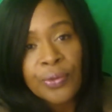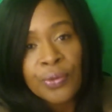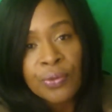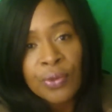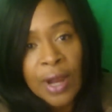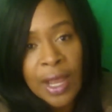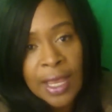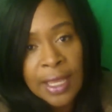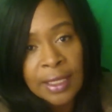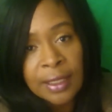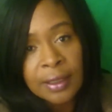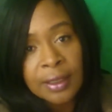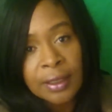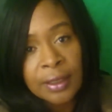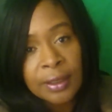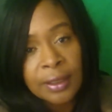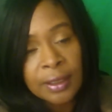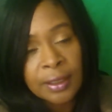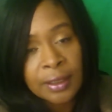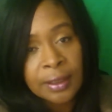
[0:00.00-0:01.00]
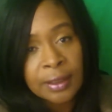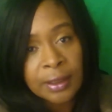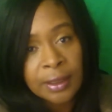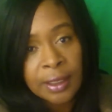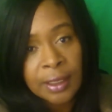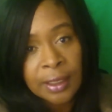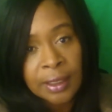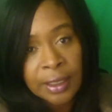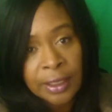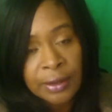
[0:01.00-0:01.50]
Write
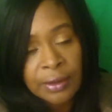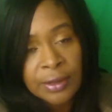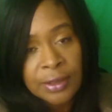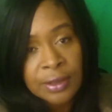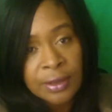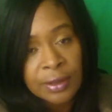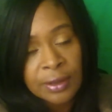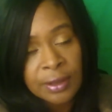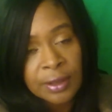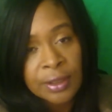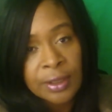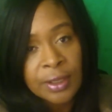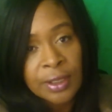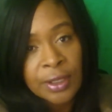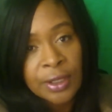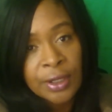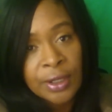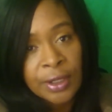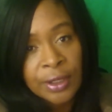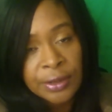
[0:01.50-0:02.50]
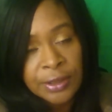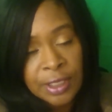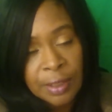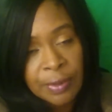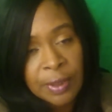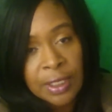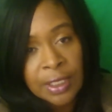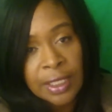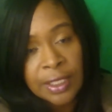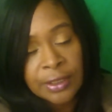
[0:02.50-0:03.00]
a letter to the
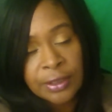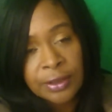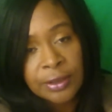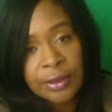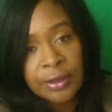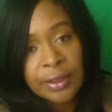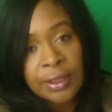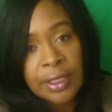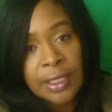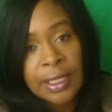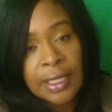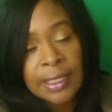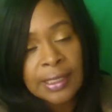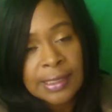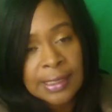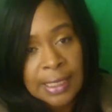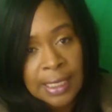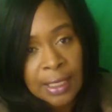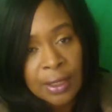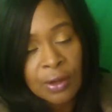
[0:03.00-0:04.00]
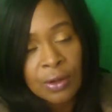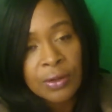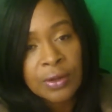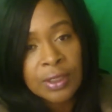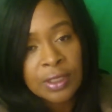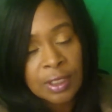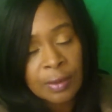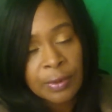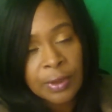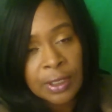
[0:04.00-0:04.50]
debt collector and tell the
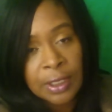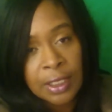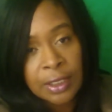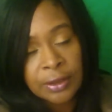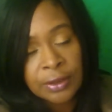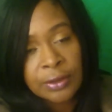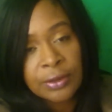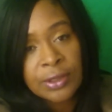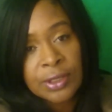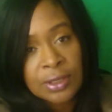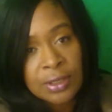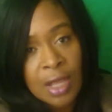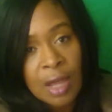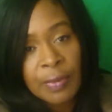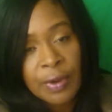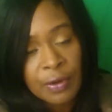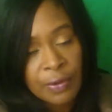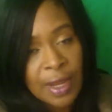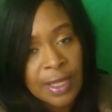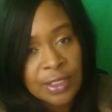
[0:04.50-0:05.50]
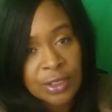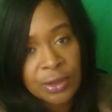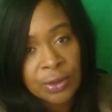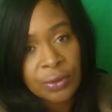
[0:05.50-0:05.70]
debt collector to stop harassing